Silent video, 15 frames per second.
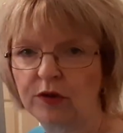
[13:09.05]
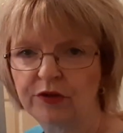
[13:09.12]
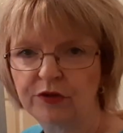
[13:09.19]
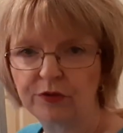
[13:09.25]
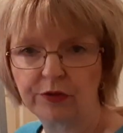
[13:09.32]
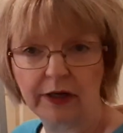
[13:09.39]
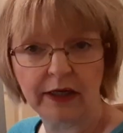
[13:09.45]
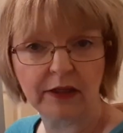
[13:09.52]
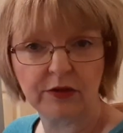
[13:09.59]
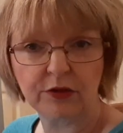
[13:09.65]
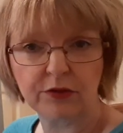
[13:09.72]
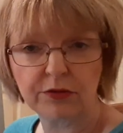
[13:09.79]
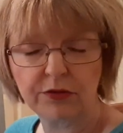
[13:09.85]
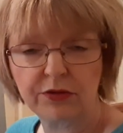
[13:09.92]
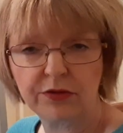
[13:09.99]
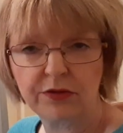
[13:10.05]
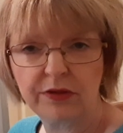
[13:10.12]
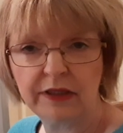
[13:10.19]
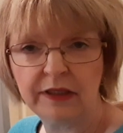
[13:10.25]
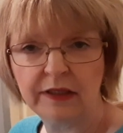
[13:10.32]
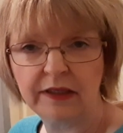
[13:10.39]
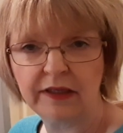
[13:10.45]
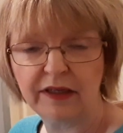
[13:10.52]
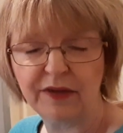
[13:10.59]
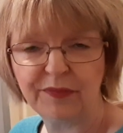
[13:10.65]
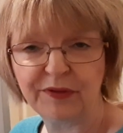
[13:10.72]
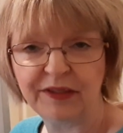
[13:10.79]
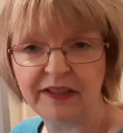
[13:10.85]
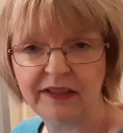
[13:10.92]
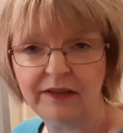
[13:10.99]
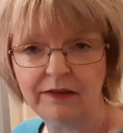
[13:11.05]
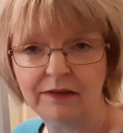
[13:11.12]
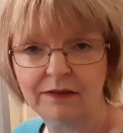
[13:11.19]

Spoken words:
of directors in a company.